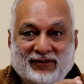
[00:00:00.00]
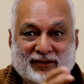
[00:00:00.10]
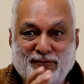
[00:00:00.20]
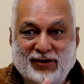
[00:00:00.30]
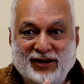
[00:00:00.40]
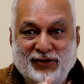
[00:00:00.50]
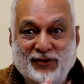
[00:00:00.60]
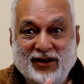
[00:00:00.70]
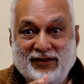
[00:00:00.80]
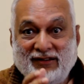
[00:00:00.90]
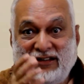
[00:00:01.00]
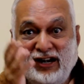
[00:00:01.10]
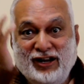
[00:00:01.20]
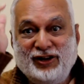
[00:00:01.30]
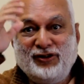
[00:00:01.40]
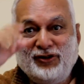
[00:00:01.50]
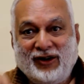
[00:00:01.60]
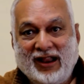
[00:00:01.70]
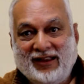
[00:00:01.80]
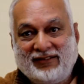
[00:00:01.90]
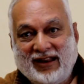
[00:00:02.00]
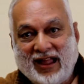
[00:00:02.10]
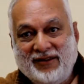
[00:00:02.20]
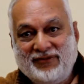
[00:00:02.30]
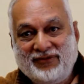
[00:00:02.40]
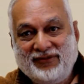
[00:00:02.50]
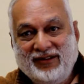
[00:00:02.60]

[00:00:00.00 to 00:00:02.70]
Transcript: Somebody who has killed in your last life